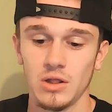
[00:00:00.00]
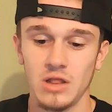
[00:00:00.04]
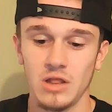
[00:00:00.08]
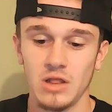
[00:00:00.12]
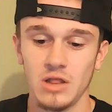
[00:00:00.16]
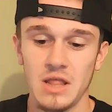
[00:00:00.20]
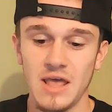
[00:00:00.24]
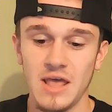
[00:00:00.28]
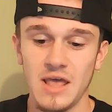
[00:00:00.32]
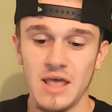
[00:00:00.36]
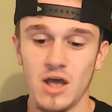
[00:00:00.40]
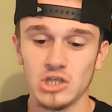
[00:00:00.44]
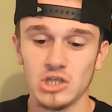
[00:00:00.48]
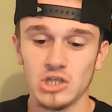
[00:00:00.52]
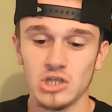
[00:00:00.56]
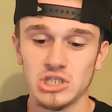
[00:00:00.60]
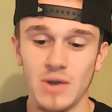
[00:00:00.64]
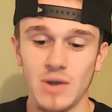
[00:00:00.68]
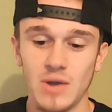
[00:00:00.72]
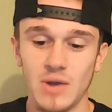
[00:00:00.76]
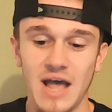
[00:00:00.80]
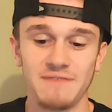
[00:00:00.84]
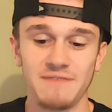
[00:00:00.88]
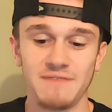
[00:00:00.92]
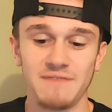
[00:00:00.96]
Then they
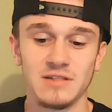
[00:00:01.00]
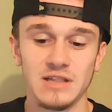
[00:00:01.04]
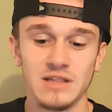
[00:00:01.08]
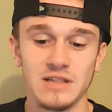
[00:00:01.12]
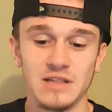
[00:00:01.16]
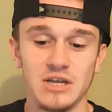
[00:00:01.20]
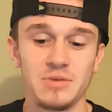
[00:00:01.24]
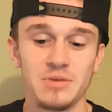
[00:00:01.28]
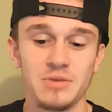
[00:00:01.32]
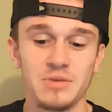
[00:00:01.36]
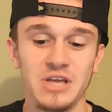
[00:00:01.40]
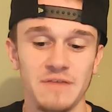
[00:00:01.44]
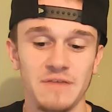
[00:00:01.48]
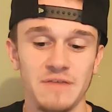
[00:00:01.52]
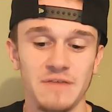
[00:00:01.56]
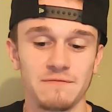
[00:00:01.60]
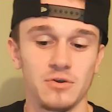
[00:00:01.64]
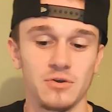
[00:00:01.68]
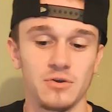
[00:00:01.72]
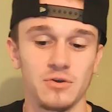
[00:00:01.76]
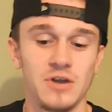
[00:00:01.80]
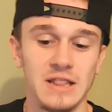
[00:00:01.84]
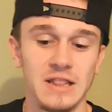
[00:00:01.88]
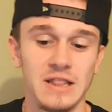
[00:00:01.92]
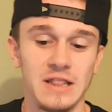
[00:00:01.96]
also have Liberty and
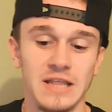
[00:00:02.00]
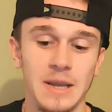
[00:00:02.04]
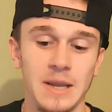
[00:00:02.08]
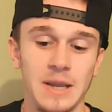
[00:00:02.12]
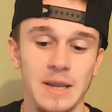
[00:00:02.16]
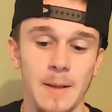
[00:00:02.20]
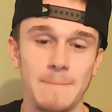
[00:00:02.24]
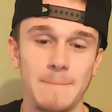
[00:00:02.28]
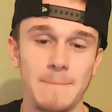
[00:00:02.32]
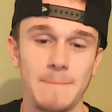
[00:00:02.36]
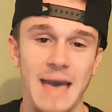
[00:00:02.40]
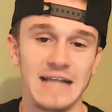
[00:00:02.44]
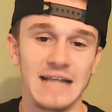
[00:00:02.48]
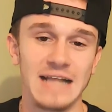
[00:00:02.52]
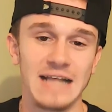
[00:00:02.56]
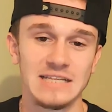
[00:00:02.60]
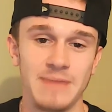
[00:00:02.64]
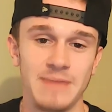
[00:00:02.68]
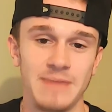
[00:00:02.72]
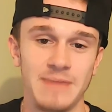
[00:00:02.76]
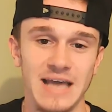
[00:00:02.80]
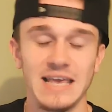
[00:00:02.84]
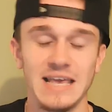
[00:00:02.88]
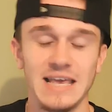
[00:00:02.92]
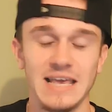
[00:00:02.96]
Florida Atlantic
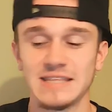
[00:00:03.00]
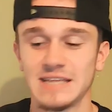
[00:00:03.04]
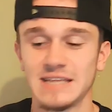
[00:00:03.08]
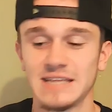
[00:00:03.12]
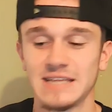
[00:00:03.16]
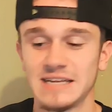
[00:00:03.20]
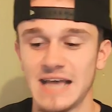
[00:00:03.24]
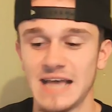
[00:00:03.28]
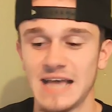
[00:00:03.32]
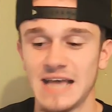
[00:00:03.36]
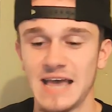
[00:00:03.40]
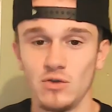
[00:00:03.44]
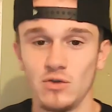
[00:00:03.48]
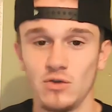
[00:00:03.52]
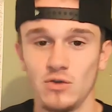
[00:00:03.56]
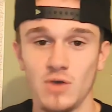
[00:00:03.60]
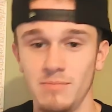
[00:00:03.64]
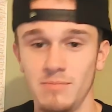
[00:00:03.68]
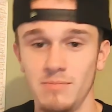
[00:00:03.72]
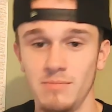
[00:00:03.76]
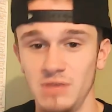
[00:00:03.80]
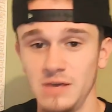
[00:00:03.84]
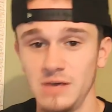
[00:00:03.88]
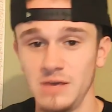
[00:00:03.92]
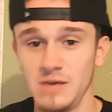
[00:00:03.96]
back-to-back. Yes, it is at
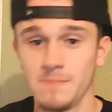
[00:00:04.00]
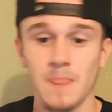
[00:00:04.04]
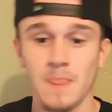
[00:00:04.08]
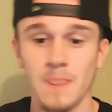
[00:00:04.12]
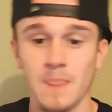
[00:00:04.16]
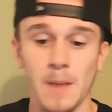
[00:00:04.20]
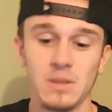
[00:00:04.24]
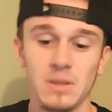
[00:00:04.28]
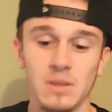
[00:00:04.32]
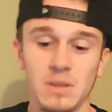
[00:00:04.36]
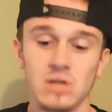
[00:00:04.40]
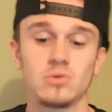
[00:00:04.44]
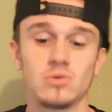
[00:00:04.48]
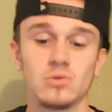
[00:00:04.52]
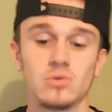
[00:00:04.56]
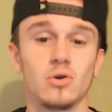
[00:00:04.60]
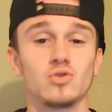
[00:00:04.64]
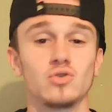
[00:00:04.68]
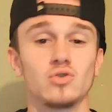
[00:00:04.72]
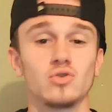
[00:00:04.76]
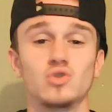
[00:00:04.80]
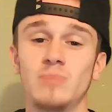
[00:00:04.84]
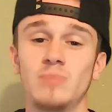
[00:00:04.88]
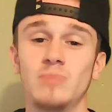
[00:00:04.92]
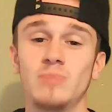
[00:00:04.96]
UAB, but
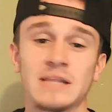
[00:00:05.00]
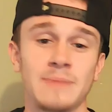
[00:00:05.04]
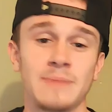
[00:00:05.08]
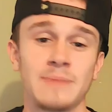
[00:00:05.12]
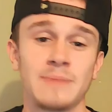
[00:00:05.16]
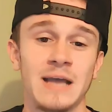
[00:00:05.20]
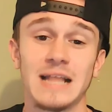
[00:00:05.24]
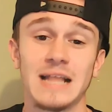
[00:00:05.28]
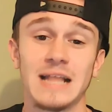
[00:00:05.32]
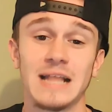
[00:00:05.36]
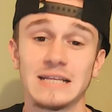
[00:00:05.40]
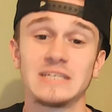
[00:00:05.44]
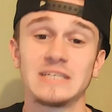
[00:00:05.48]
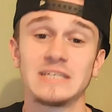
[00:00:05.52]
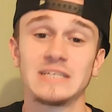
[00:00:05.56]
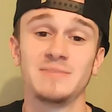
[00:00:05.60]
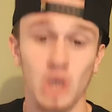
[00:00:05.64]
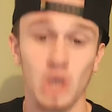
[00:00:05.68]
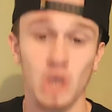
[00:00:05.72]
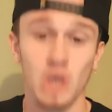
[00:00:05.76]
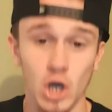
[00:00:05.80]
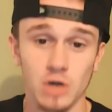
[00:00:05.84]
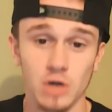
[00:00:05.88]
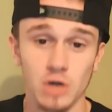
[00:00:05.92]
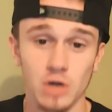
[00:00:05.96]
those 2 back-to-back, that's going to
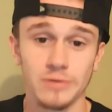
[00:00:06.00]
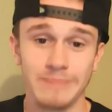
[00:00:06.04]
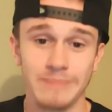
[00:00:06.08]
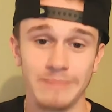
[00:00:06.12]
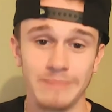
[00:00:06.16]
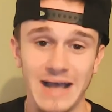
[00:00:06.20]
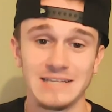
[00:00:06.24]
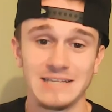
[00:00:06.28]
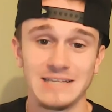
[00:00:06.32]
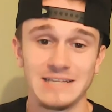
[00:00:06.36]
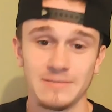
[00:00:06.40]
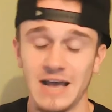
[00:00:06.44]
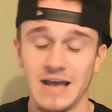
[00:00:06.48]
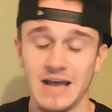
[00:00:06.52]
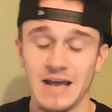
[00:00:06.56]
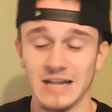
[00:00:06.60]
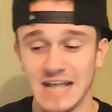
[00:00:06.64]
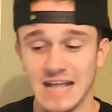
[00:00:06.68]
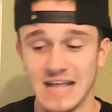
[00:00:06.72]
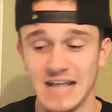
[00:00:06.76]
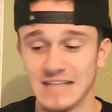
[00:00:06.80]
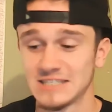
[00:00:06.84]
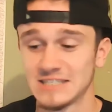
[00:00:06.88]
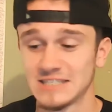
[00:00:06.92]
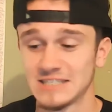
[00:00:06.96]
be hard back-to-back.
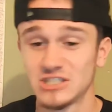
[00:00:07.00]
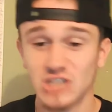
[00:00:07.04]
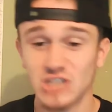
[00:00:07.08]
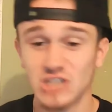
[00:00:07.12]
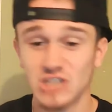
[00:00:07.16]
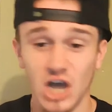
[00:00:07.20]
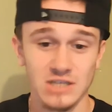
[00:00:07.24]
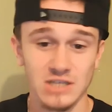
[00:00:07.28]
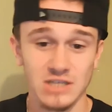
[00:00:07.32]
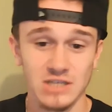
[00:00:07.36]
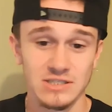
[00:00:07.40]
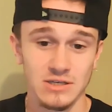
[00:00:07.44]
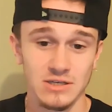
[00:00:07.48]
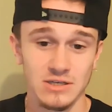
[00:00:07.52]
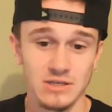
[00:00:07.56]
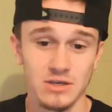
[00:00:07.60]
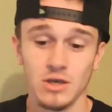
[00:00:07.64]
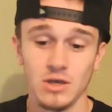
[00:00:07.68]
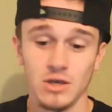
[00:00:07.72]
That sucks.